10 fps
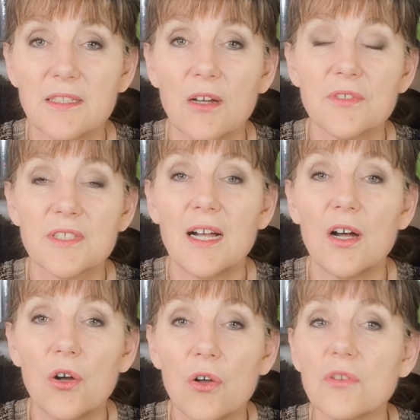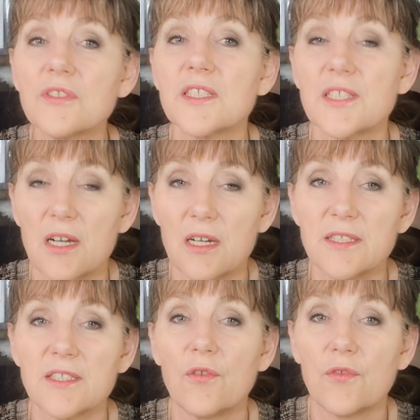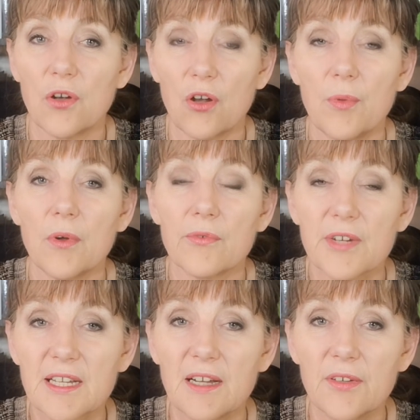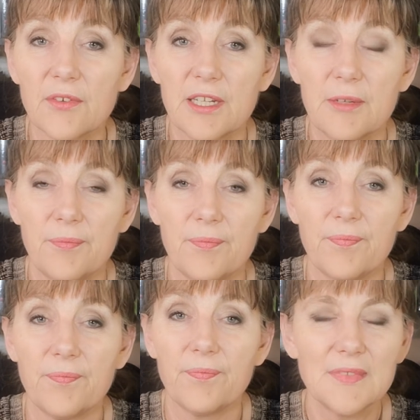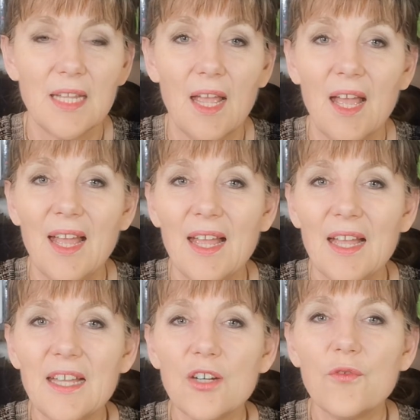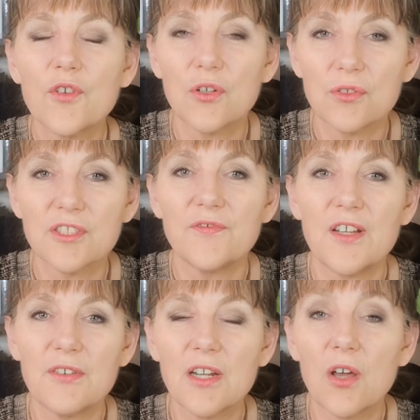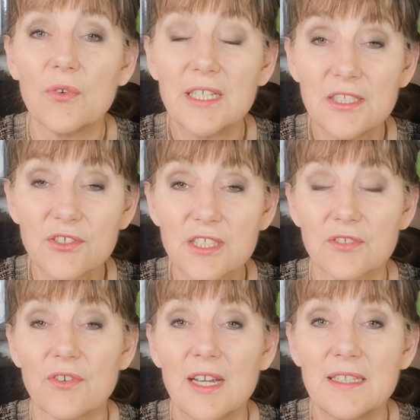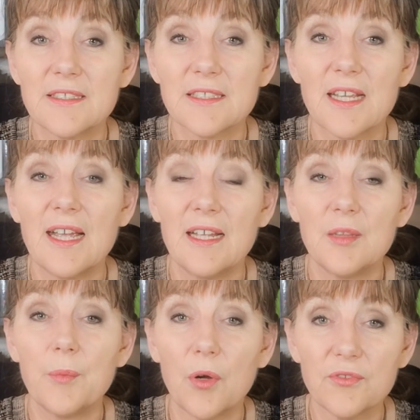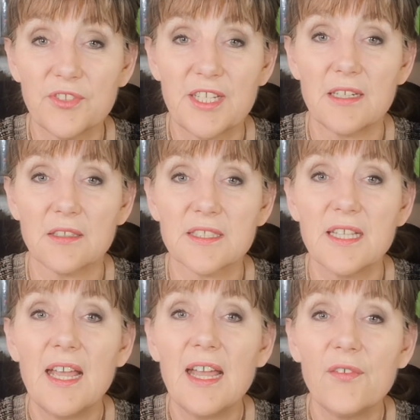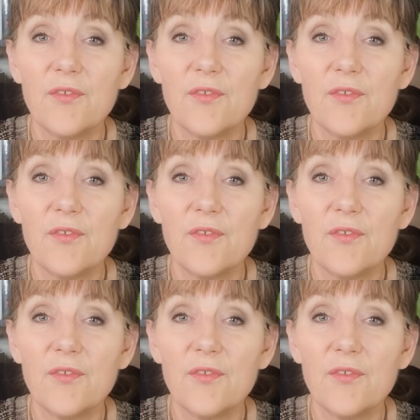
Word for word: Those are all signs of global recovery. And of course, very low interest rates and bond yields have